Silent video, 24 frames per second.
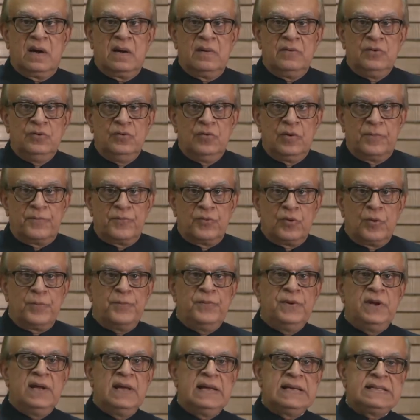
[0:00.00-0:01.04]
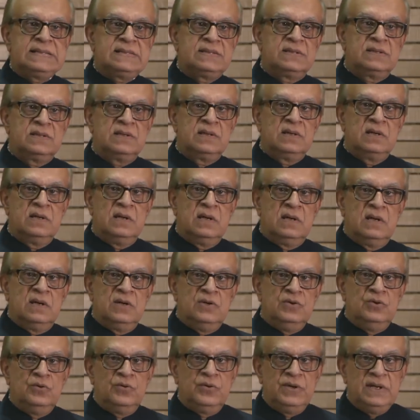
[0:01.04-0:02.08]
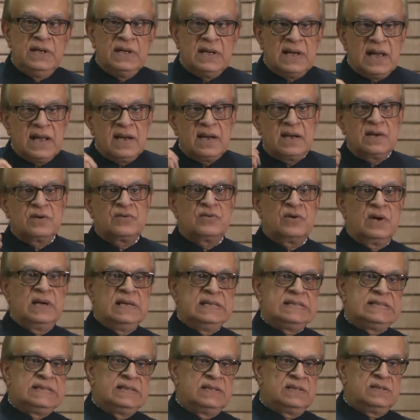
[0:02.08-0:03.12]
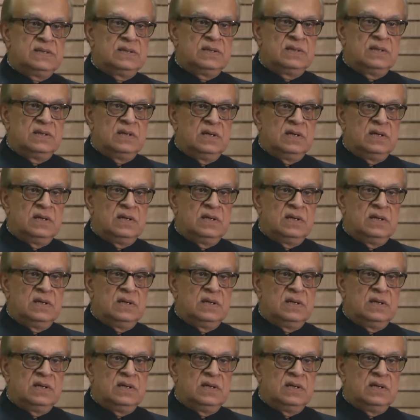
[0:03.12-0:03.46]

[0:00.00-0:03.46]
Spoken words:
you appropriate, you recharacterize it,